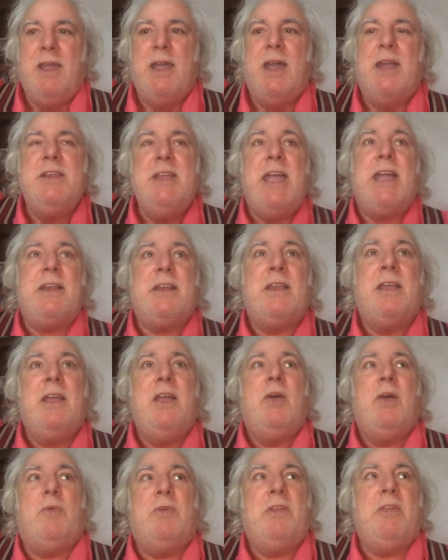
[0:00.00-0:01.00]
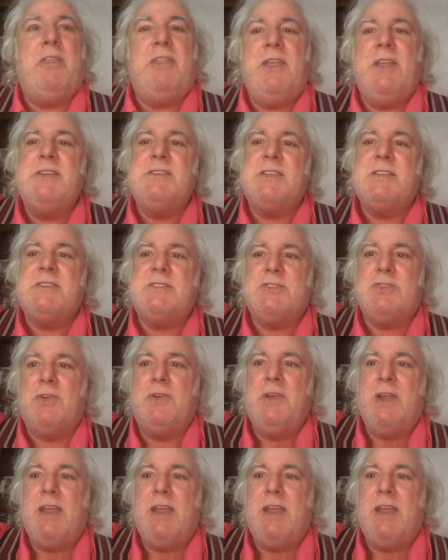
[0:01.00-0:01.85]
And yet, one of the things that's done